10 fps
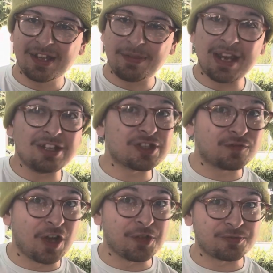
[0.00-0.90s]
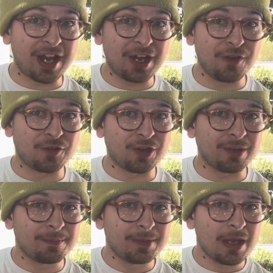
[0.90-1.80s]
that he just falls right over.
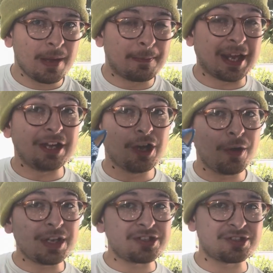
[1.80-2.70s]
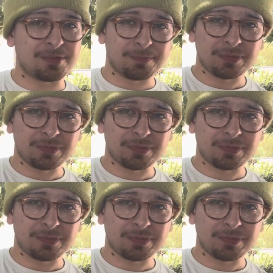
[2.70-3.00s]
But I noticed